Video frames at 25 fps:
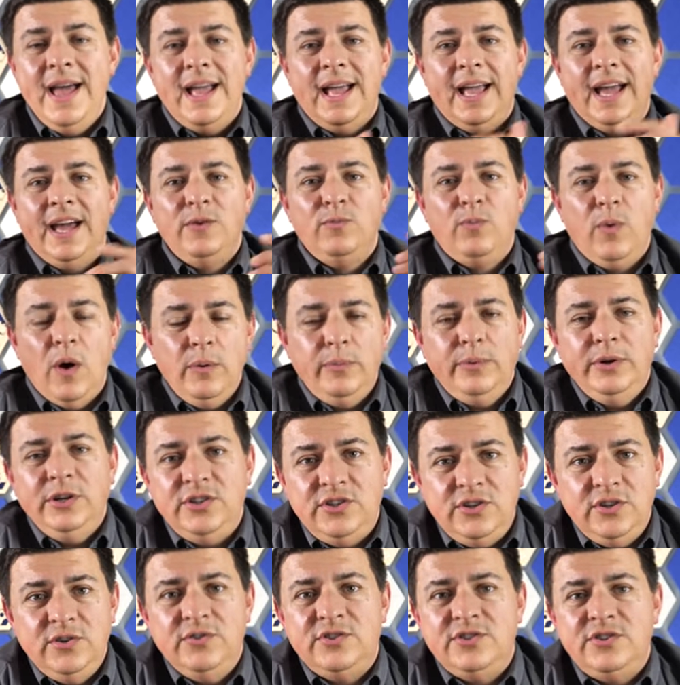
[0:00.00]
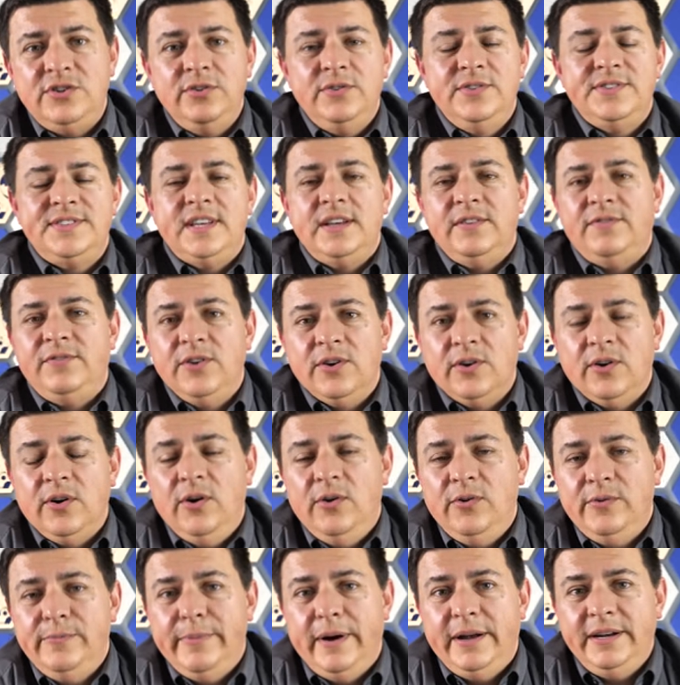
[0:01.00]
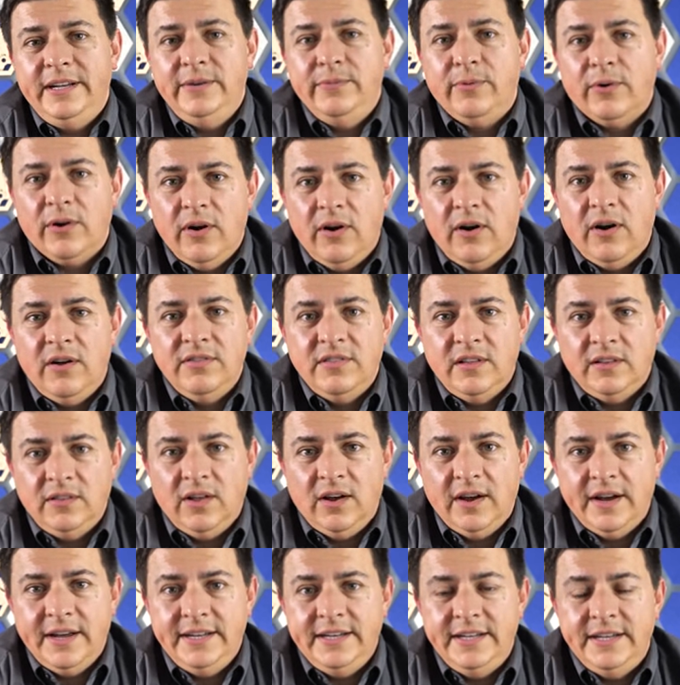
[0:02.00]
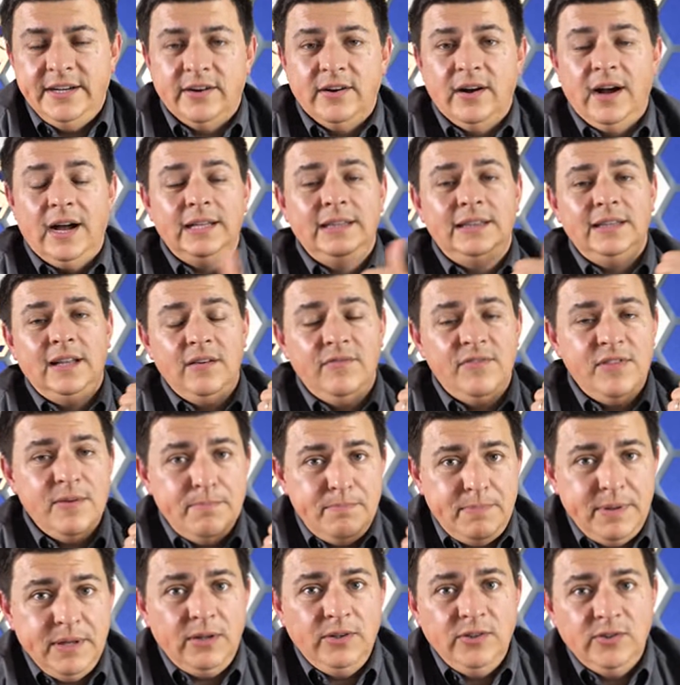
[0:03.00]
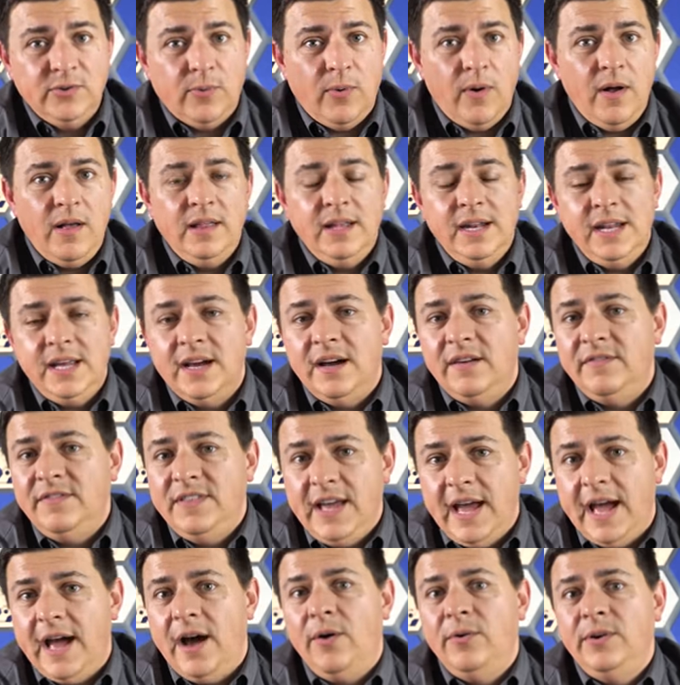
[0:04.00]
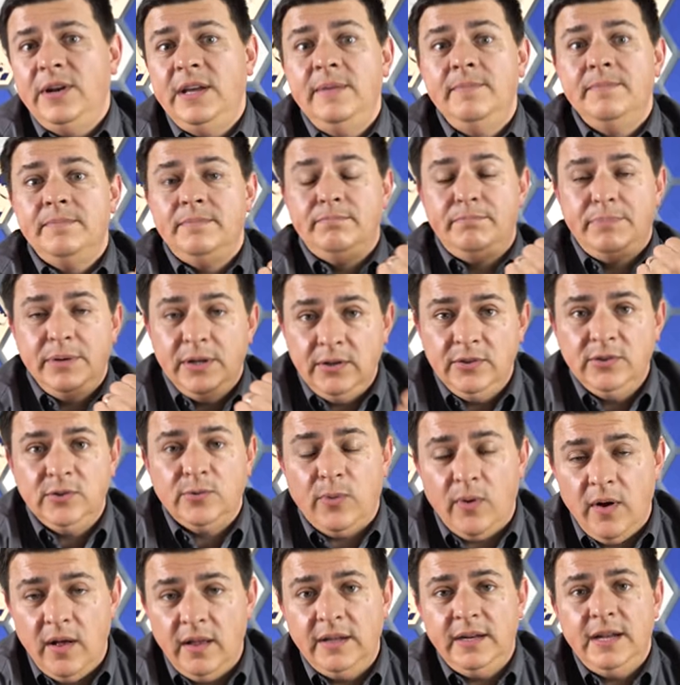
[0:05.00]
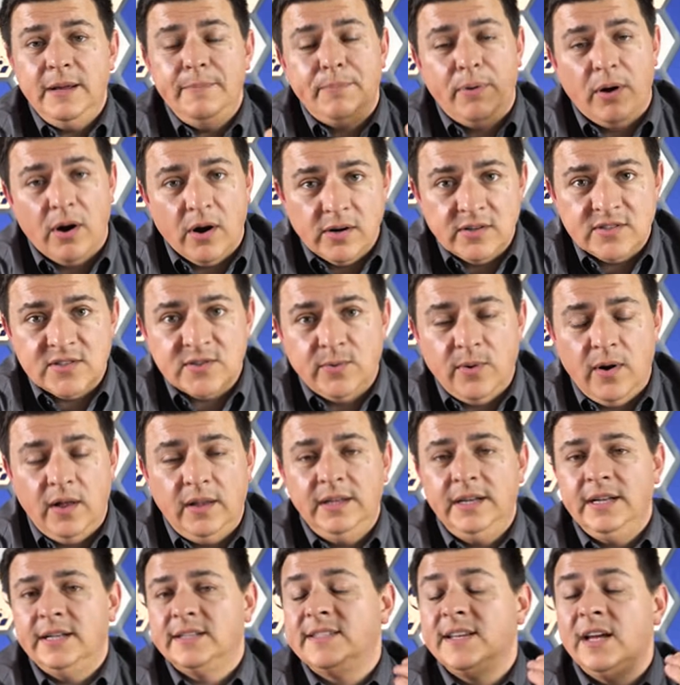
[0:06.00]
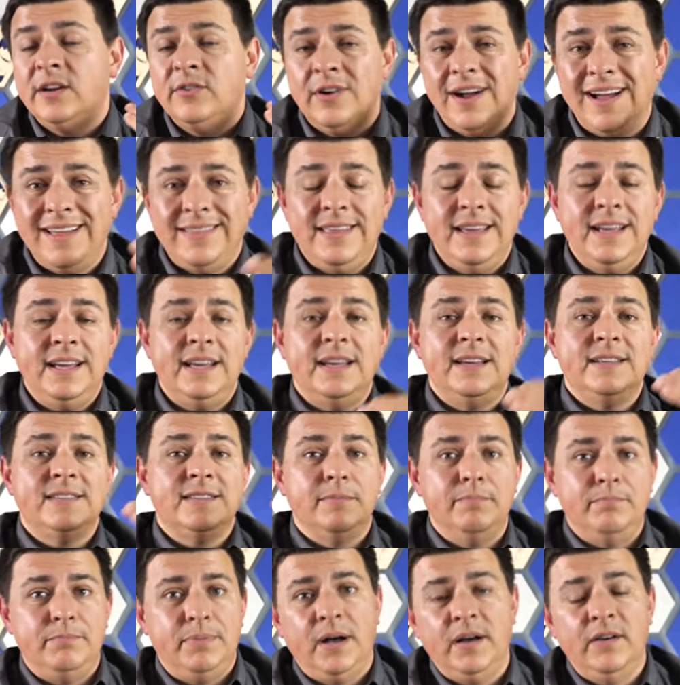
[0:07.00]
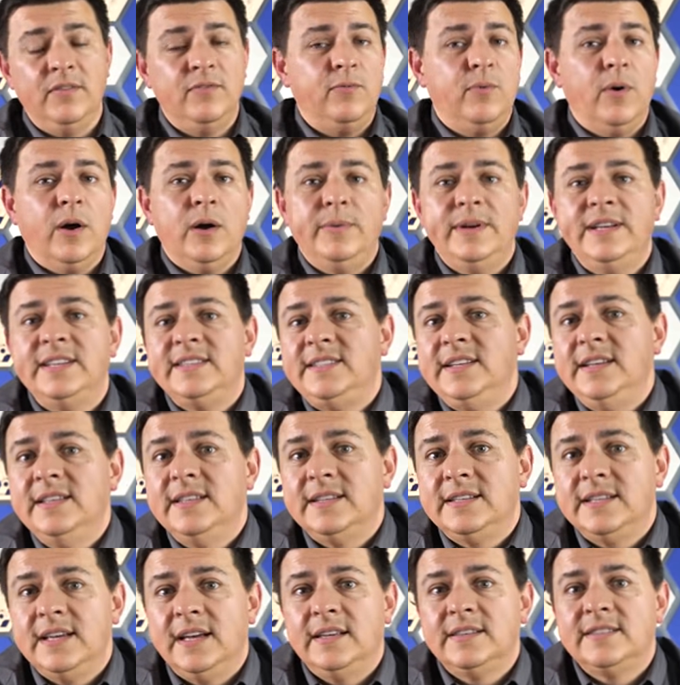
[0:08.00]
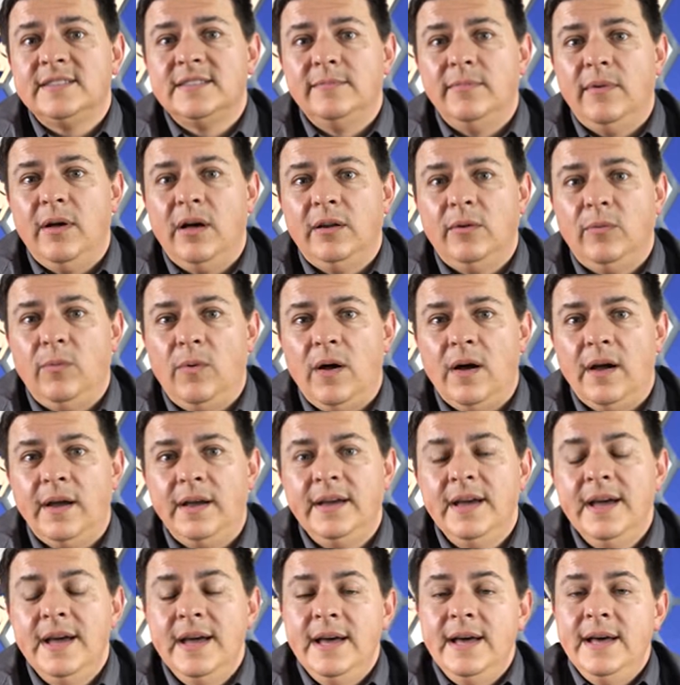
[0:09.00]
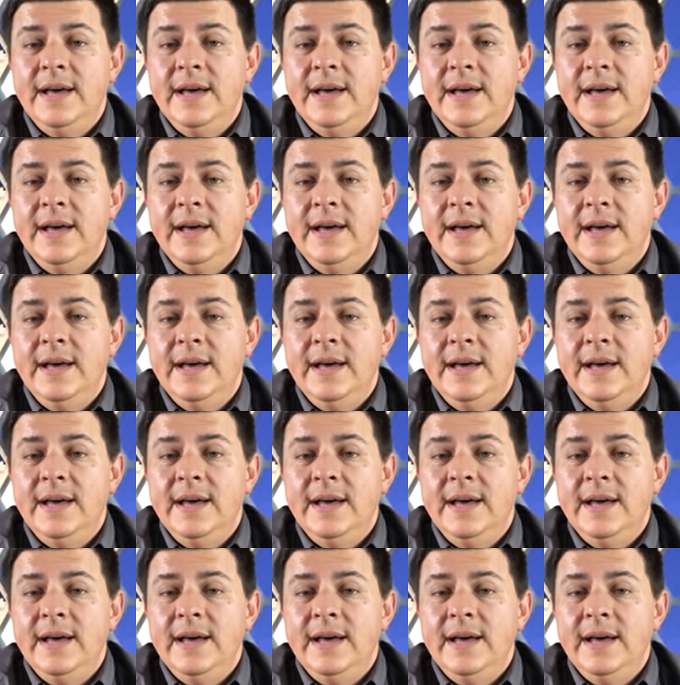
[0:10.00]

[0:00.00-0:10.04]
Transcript: And what would you choose if your own money were on the line here? I love the build quality of the Audi, build quality, parts quality, etc. I think is above where we see the Tesla Model Y.